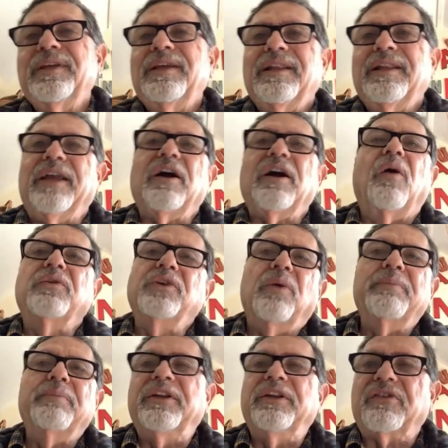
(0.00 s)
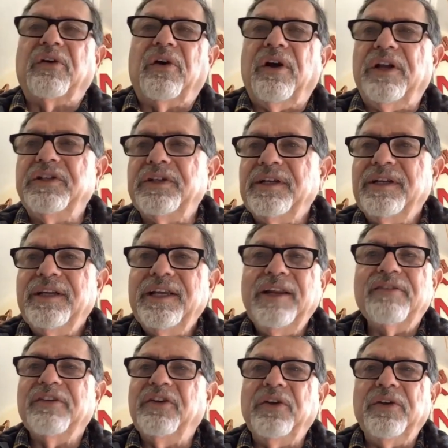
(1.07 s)
like, "Oh, don't be discouraged." He
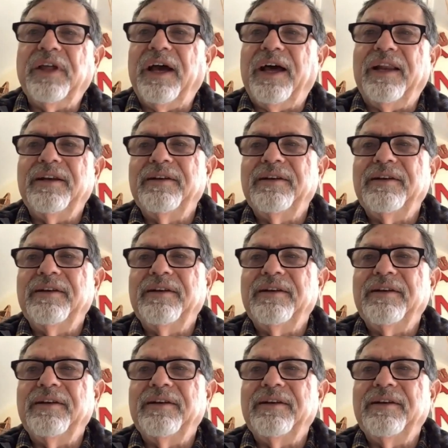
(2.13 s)
doesn't do that.